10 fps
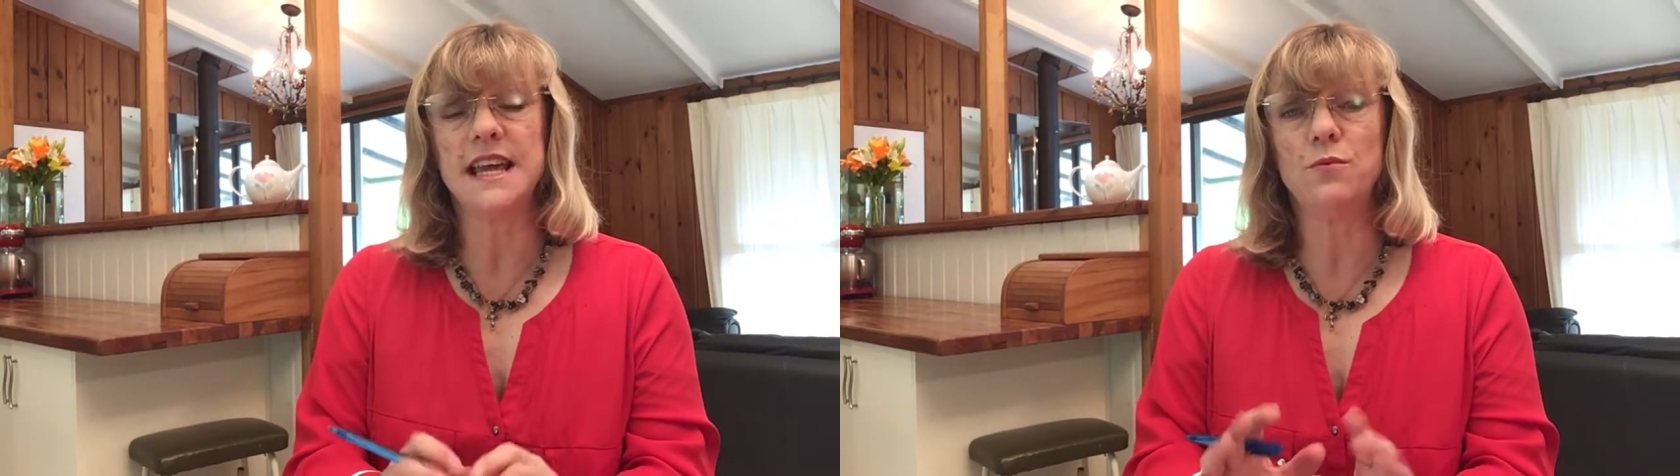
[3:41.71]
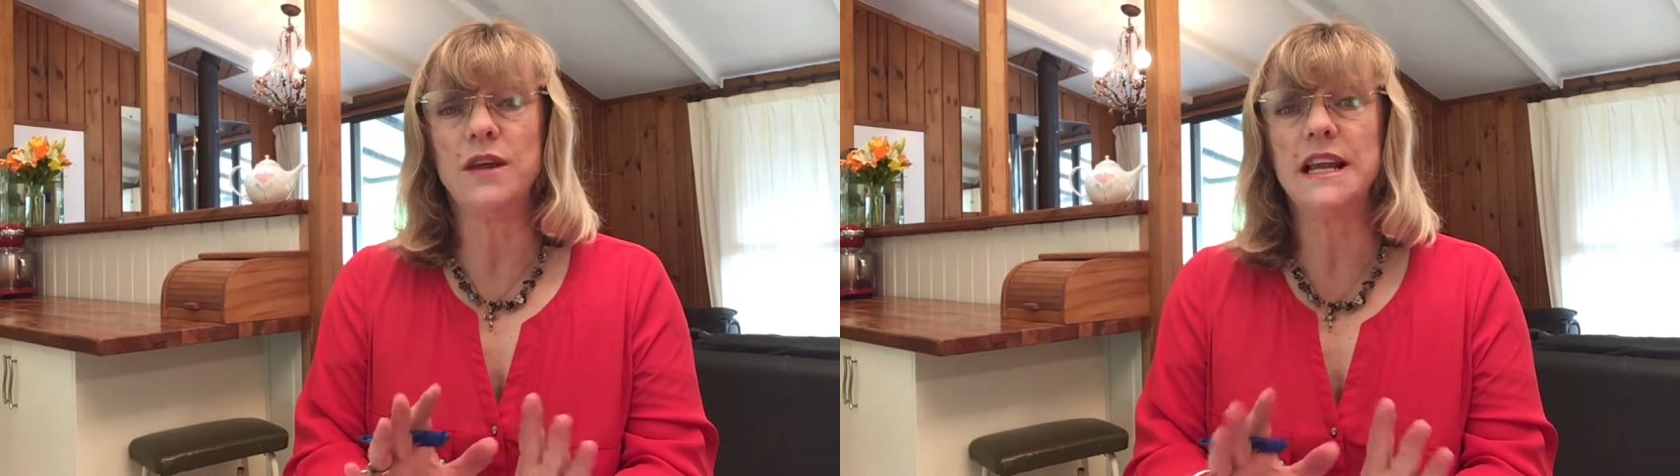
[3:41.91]

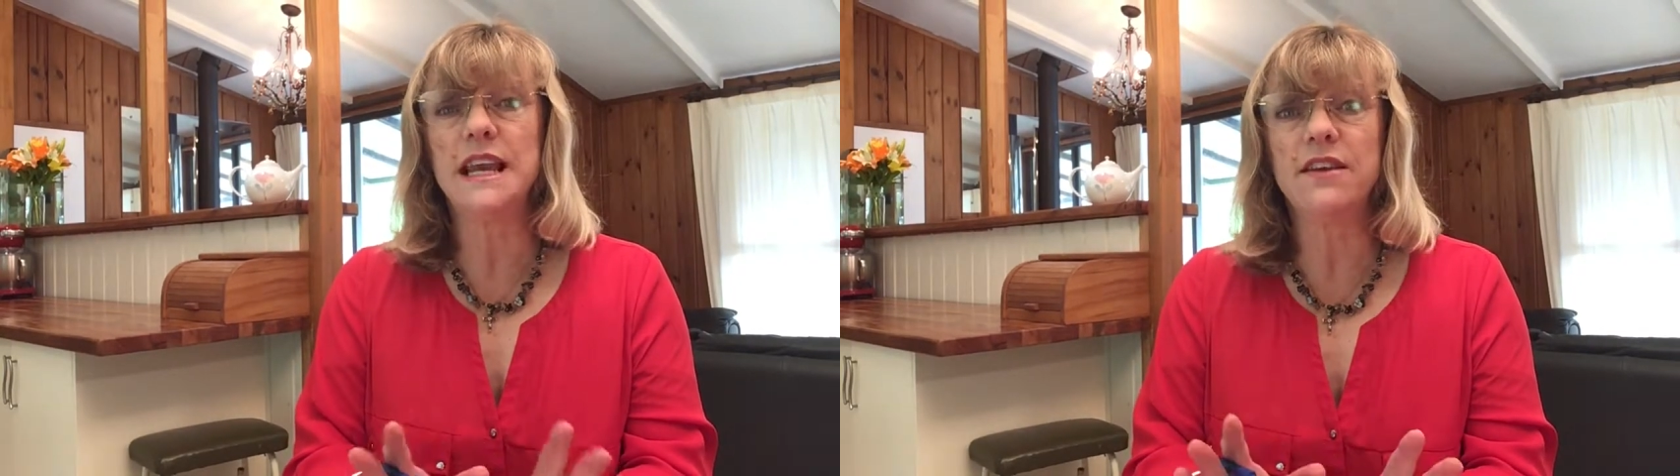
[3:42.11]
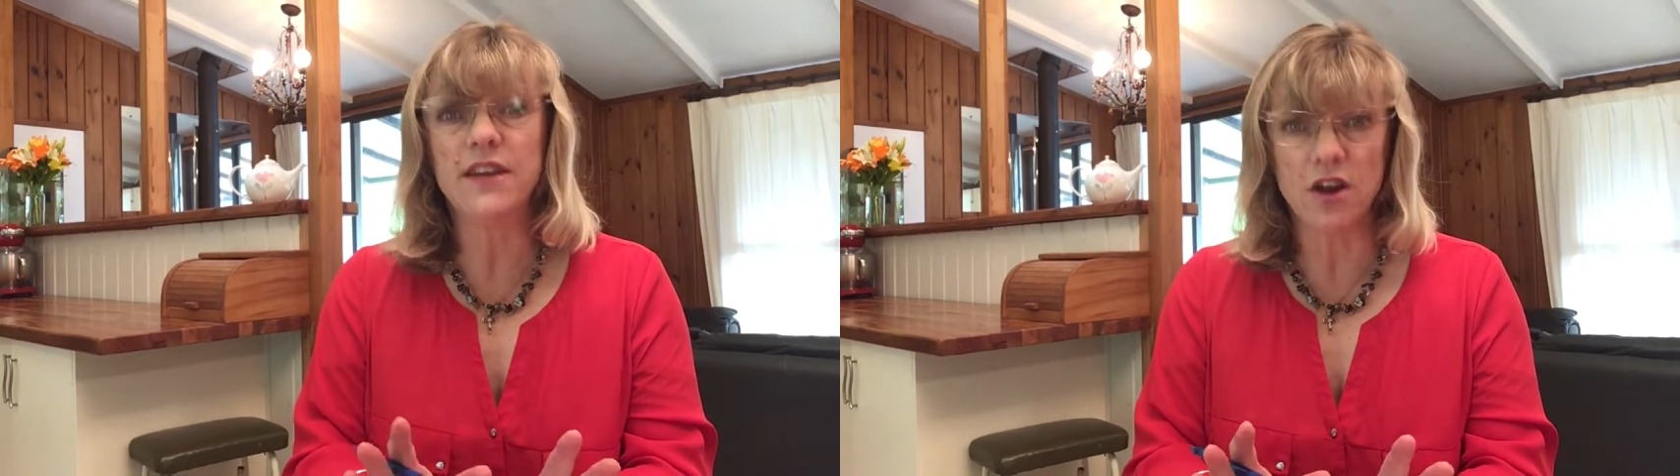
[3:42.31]
and we're
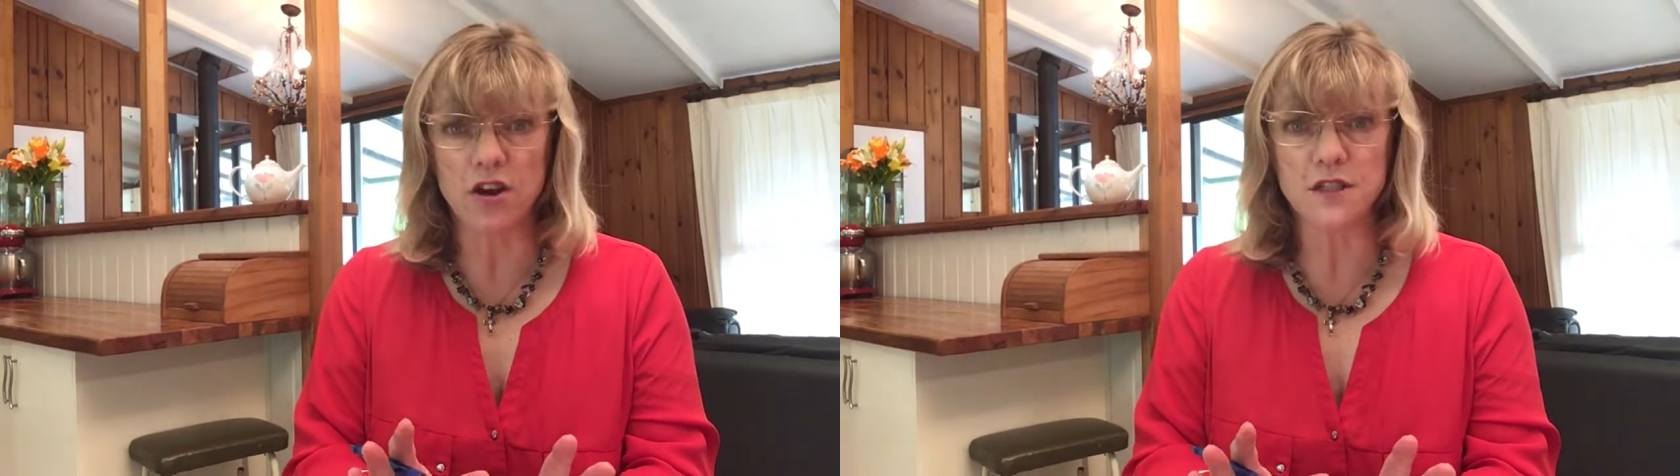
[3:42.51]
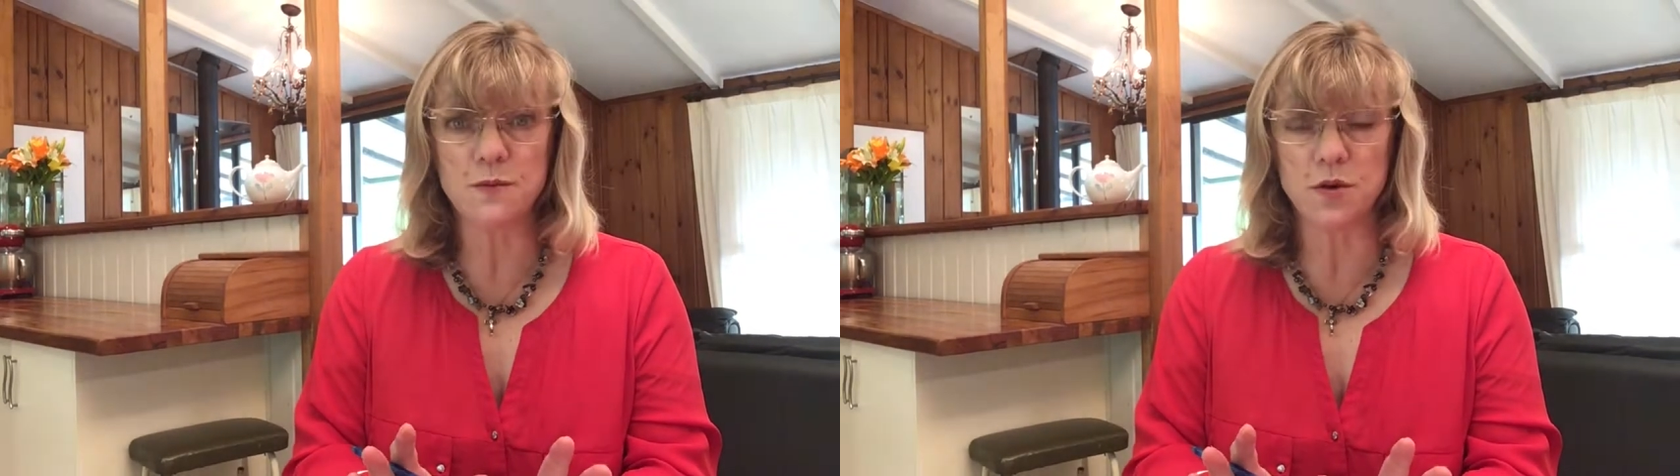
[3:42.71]
clearing a
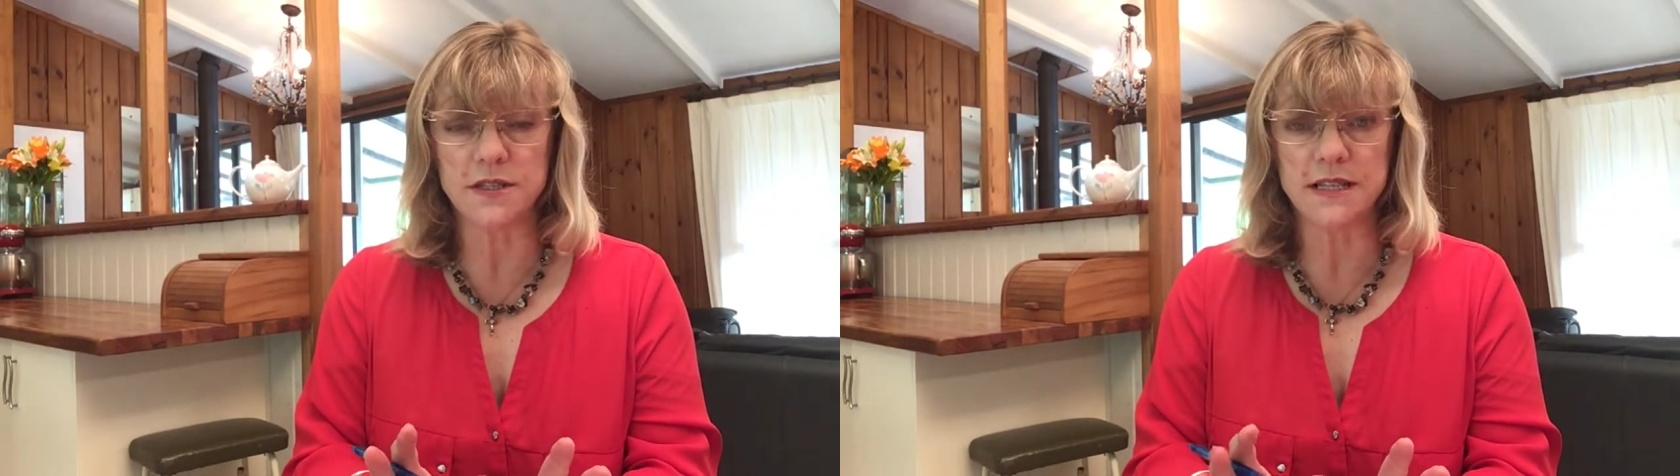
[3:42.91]
hot spot